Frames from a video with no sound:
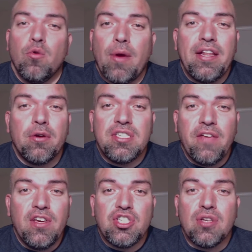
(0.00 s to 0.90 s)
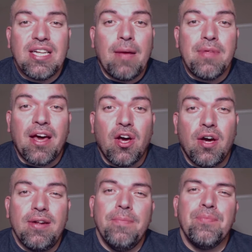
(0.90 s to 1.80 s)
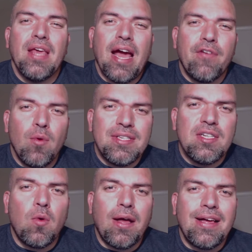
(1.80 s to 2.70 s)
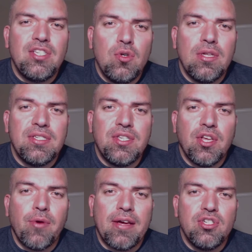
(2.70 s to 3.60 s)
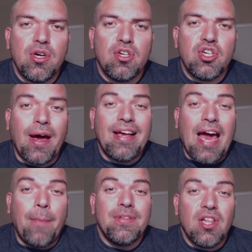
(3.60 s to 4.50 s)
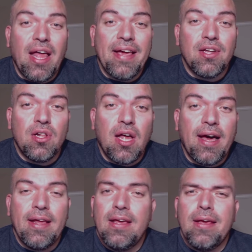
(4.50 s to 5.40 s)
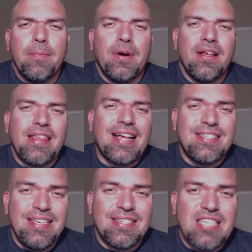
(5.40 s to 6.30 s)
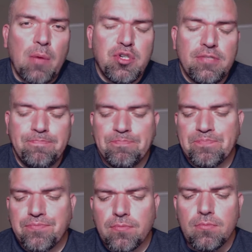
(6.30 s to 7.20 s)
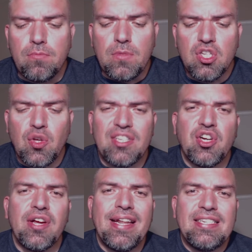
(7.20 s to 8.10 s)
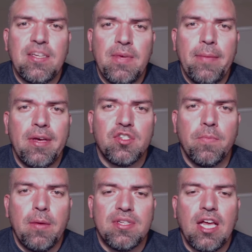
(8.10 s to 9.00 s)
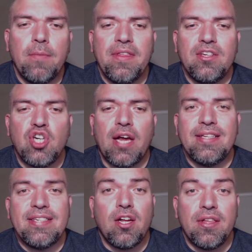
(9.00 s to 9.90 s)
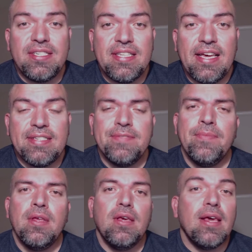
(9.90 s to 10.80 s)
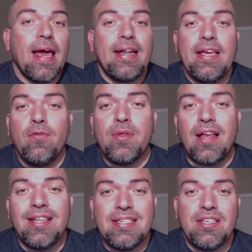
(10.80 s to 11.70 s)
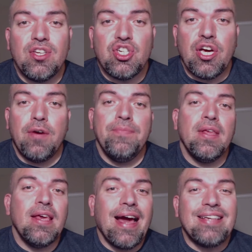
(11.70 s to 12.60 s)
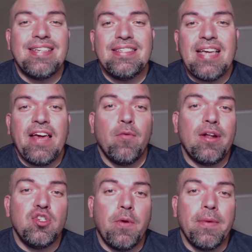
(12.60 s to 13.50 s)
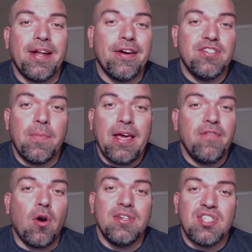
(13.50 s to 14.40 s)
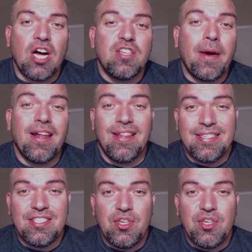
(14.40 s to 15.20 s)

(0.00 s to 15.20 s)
radio or TV shows that I'm not on. Every once in a while, I do listen to the Greg and Joe show. I happen to like it a lot, but that's the exception. So I started getting some emails from people telling me that John had said all these things. And even without listening to the show, I said, Dave, why don't you put me on Iron Debate? You've always talked about it. Let's